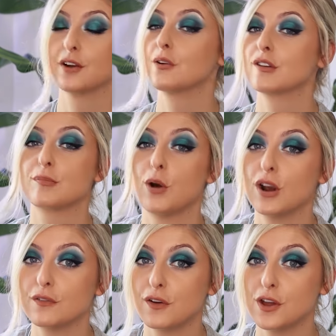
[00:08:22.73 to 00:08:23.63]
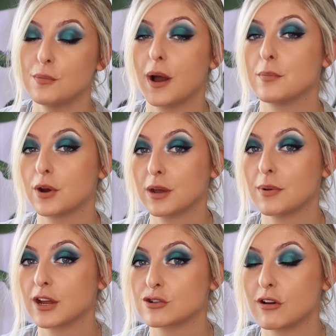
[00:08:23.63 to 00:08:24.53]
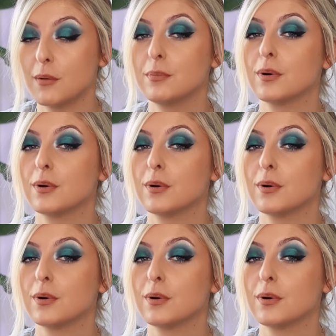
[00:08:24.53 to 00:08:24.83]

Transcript: I don't want to spoil it for you by putting a picture up,